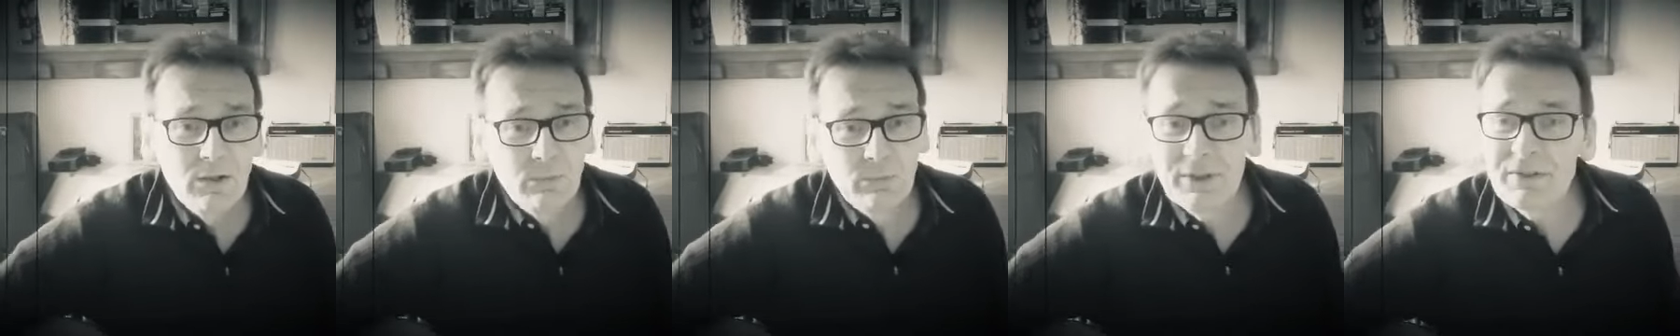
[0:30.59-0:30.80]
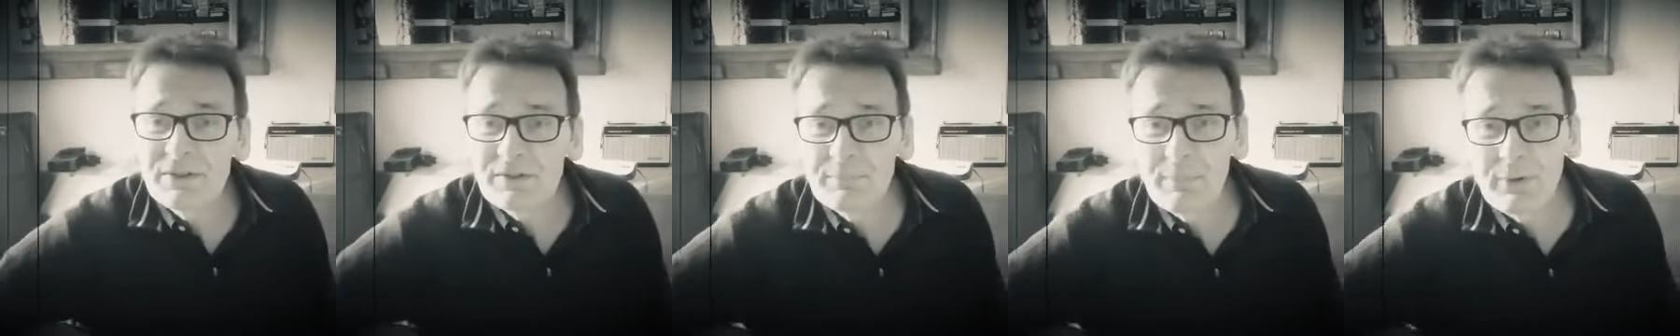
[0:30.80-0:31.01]

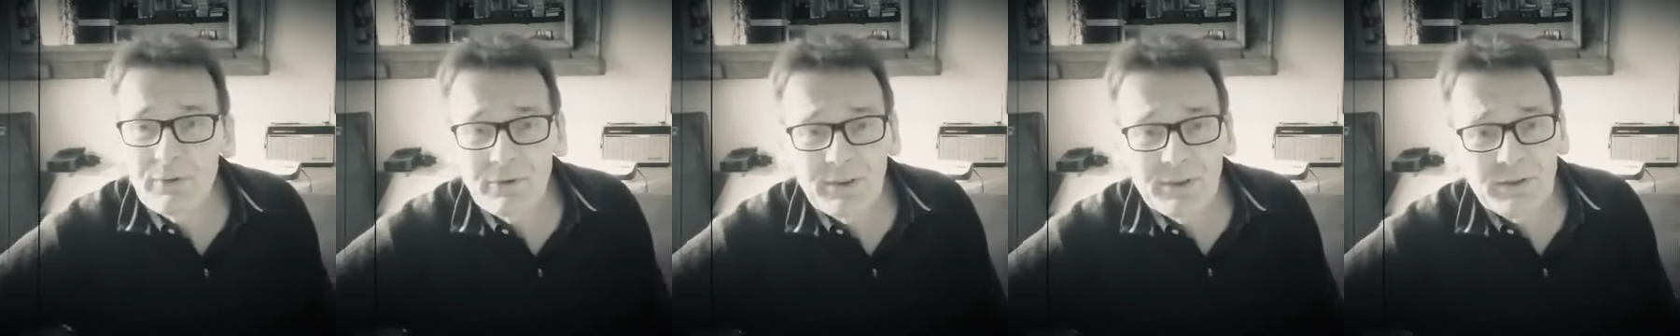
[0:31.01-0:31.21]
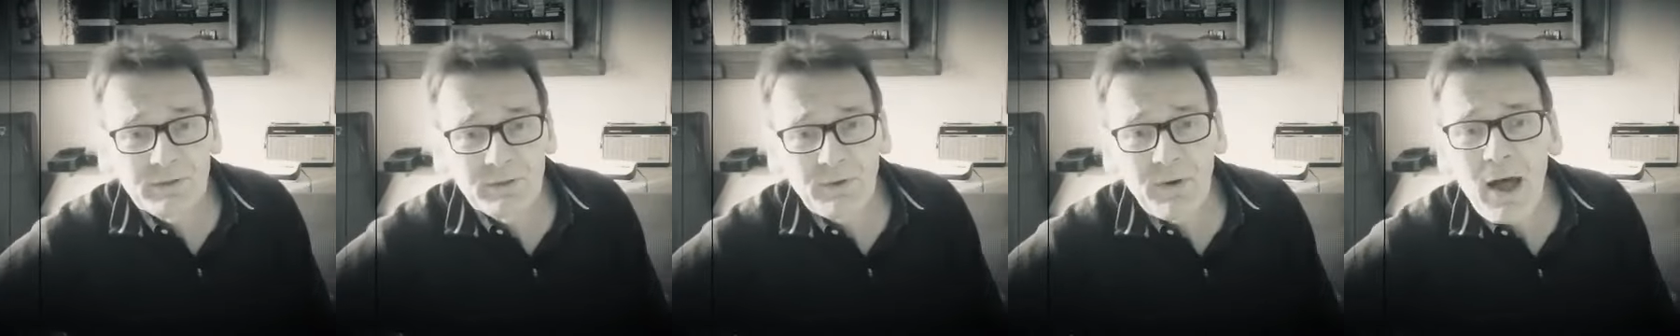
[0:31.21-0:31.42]

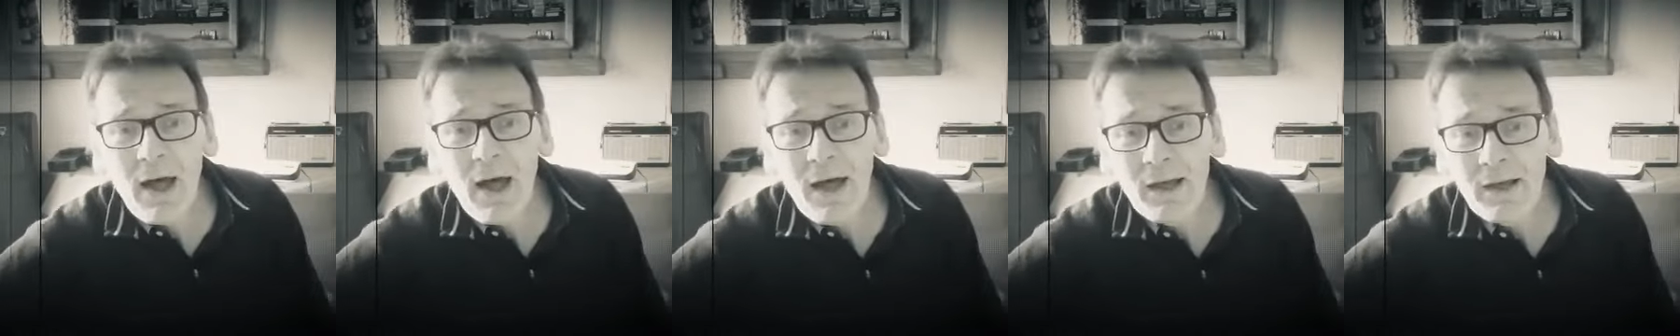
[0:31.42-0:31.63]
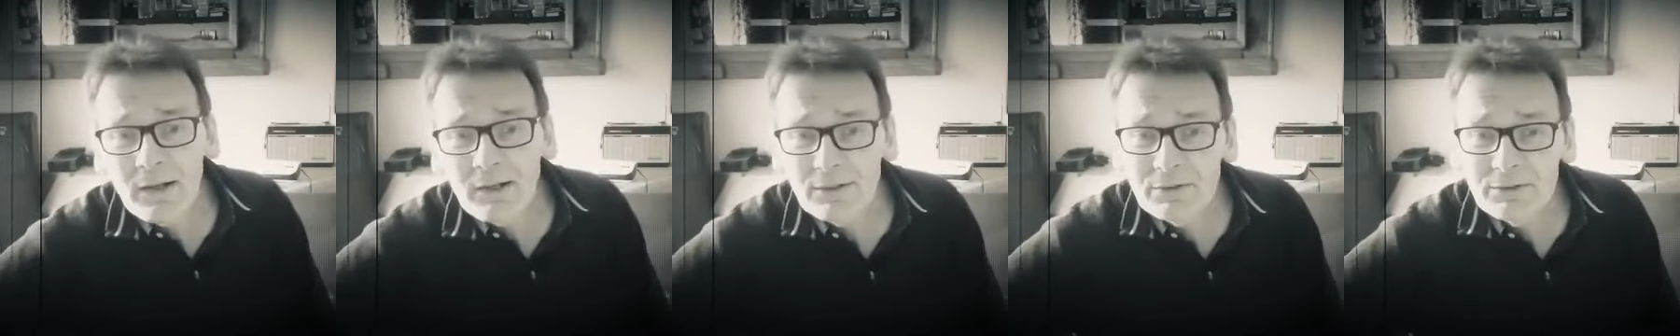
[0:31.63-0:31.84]
Whispering
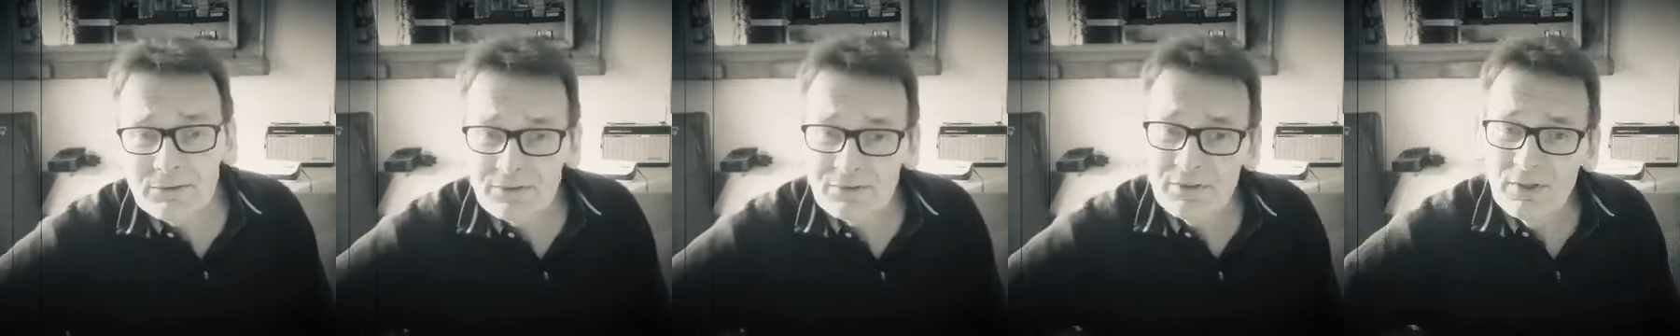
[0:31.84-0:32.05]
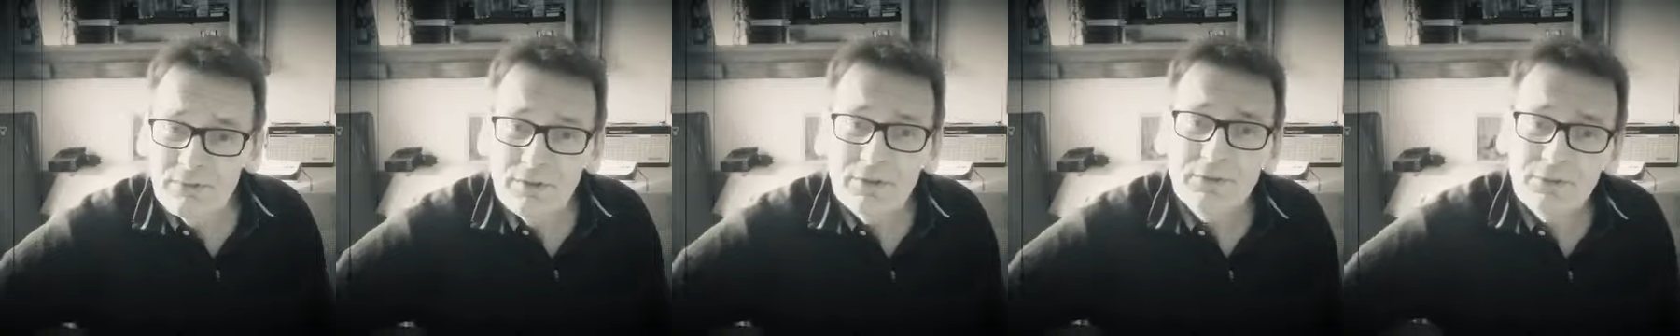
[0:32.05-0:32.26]

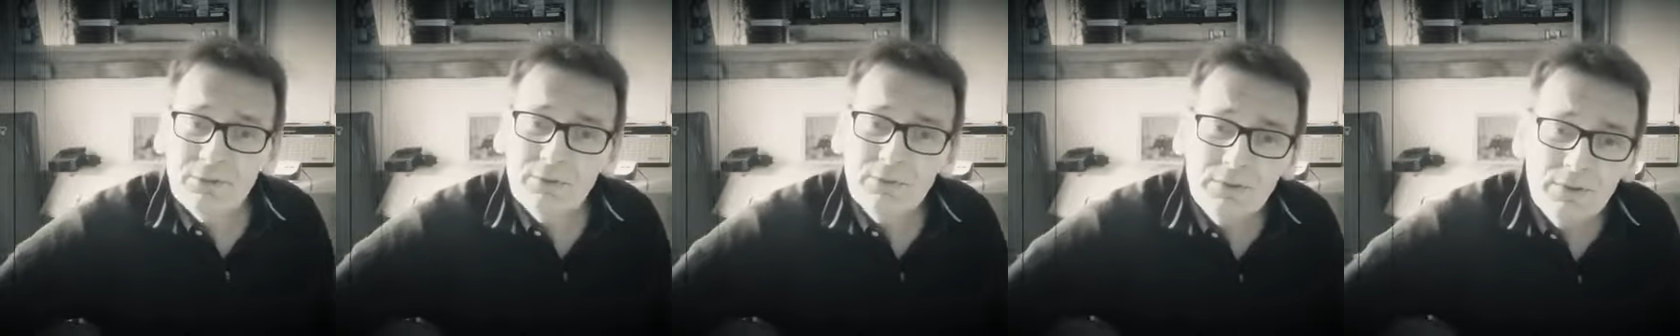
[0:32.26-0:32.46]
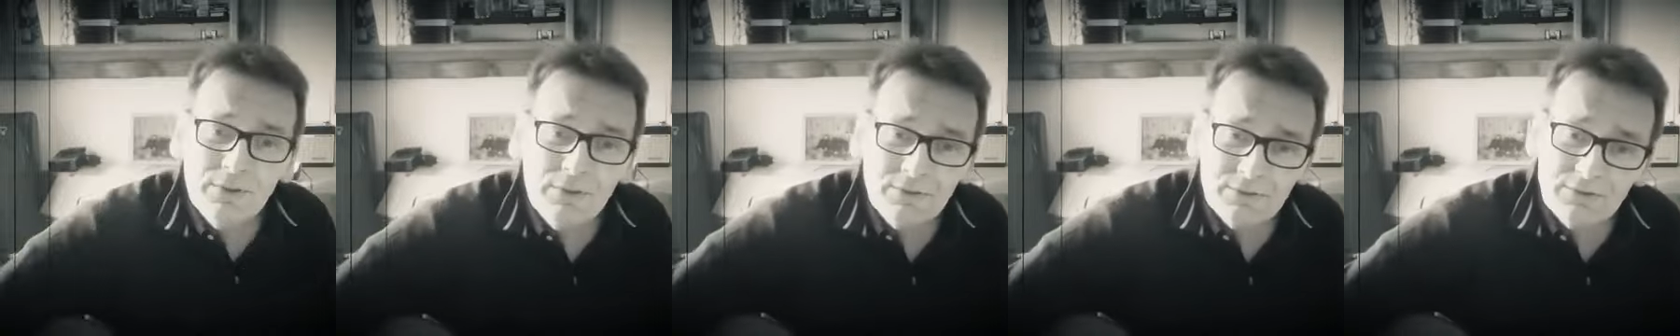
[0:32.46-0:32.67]
grass, the
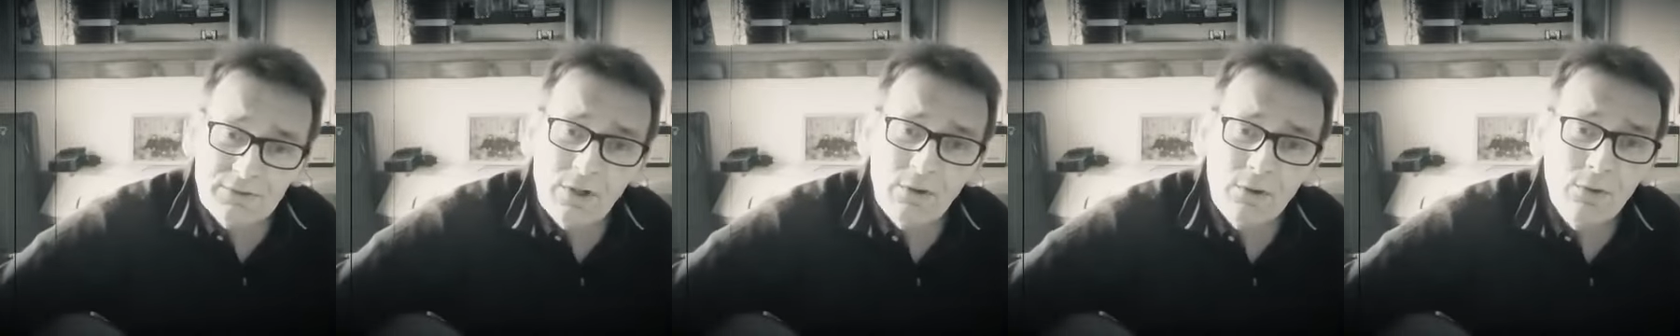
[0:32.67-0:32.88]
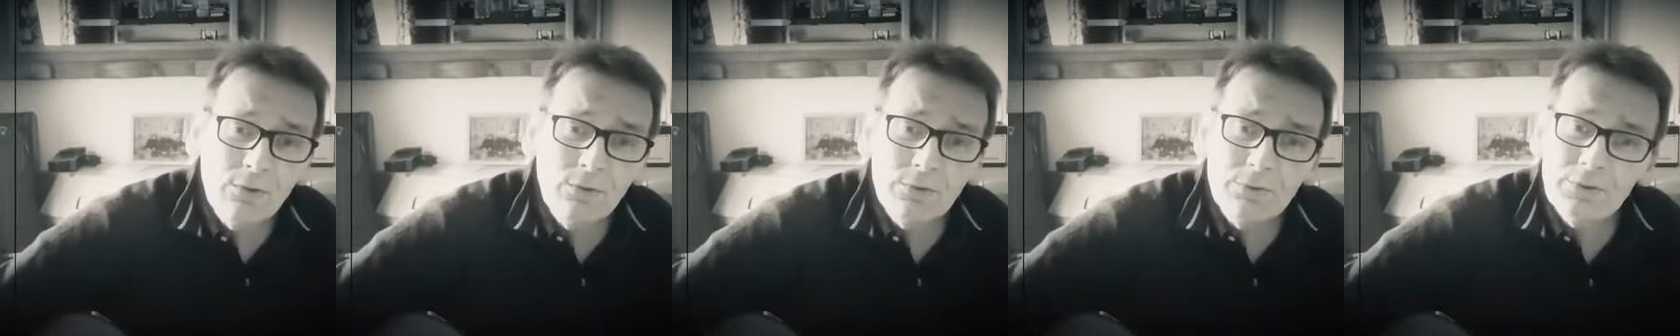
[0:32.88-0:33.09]
trees
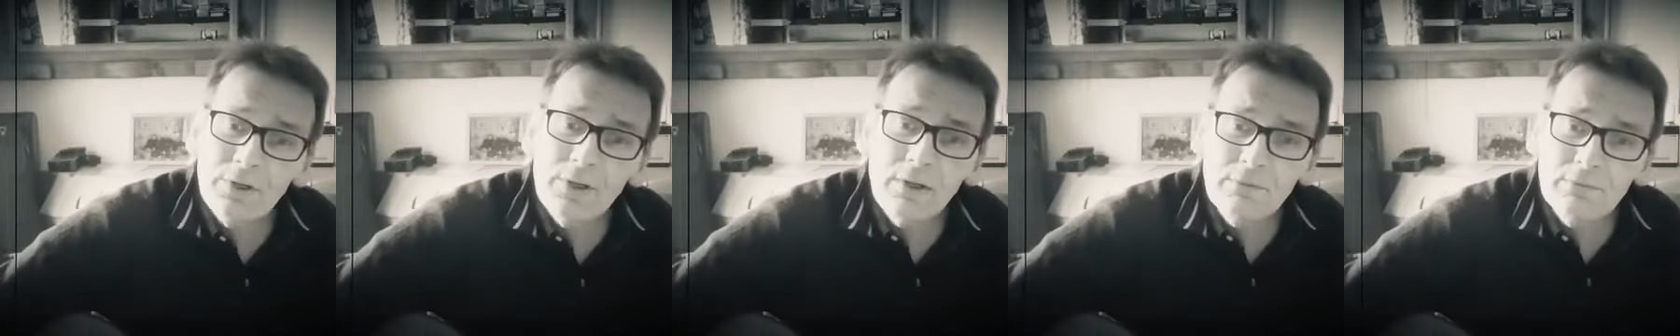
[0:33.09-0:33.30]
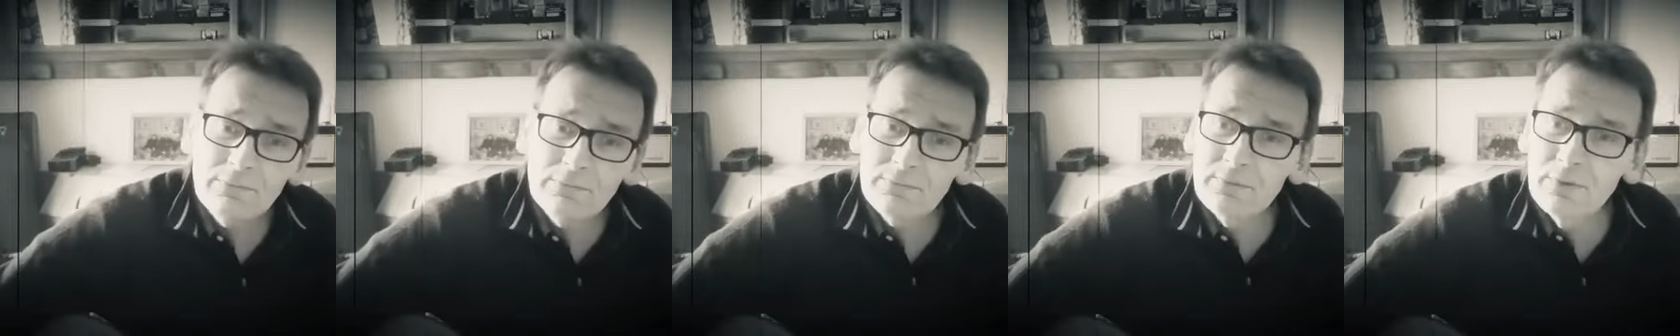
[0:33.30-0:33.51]
don't
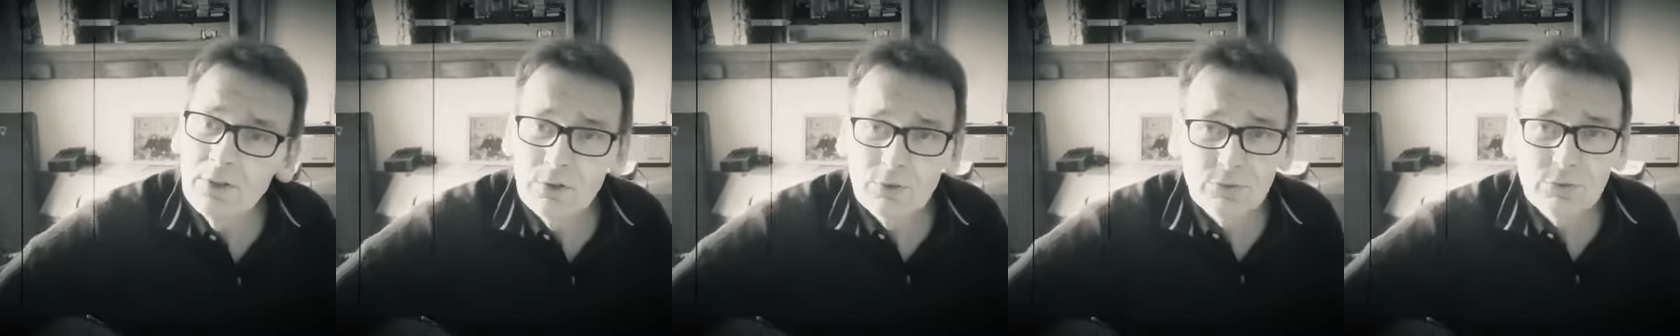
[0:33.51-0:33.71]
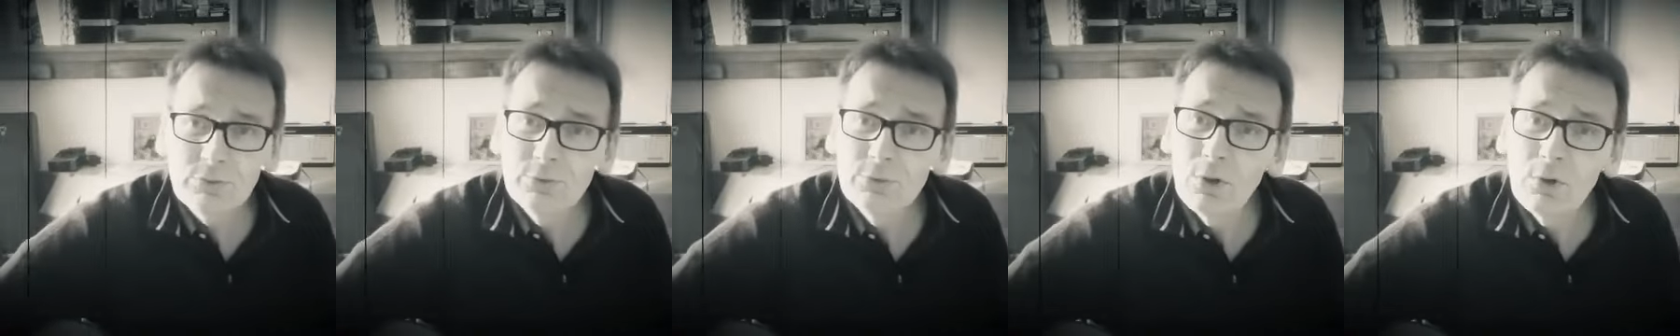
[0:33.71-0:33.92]
have
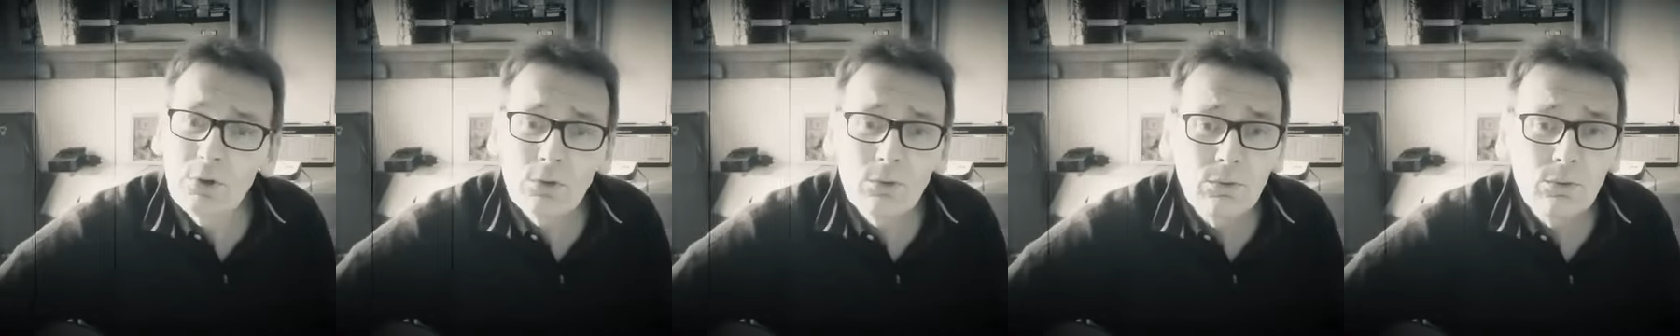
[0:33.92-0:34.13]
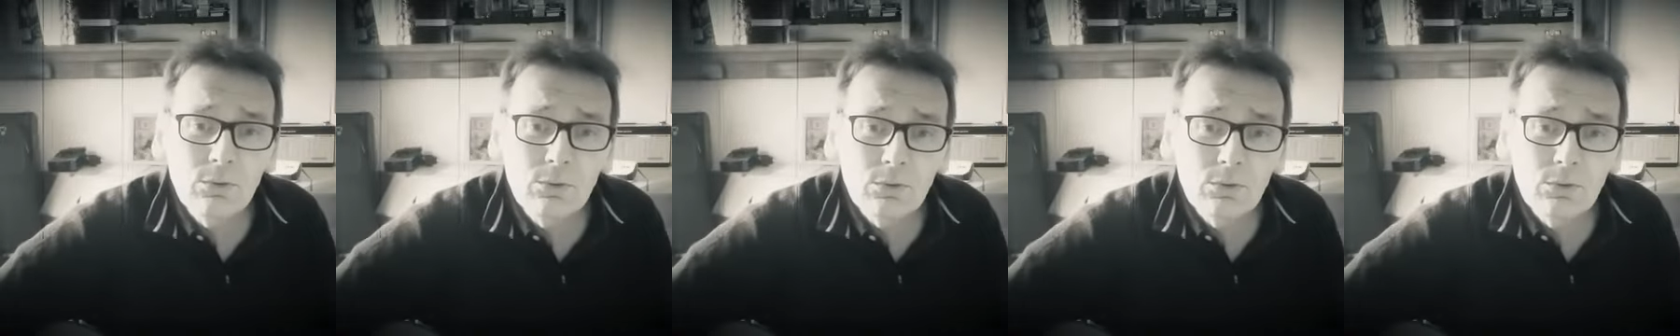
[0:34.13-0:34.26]
to know.